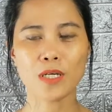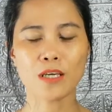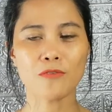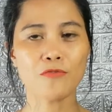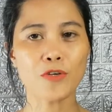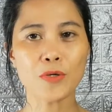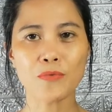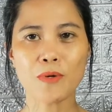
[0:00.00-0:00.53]

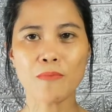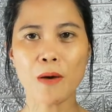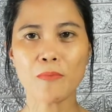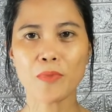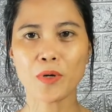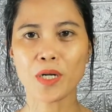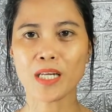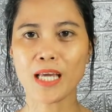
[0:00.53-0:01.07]
If you
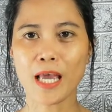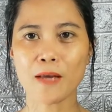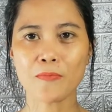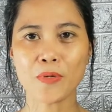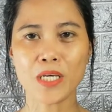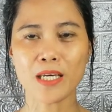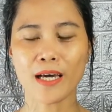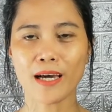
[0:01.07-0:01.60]
remember in
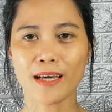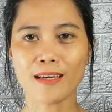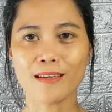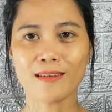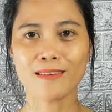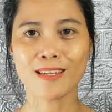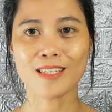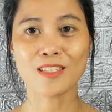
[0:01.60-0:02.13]
APA,
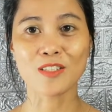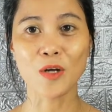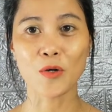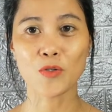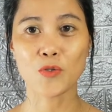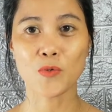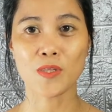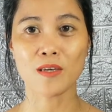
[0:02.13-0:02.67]
this
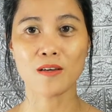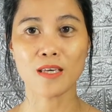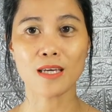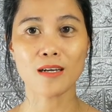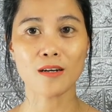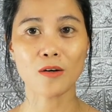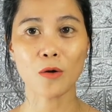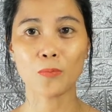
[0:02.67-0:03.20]
goes with the
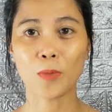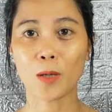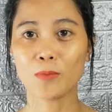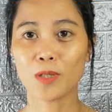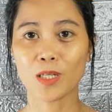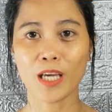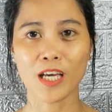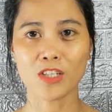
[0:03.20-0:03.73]
year of
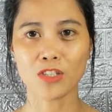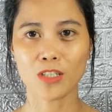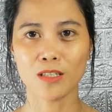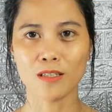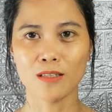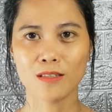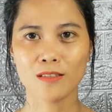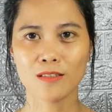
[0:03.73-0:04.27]
publication.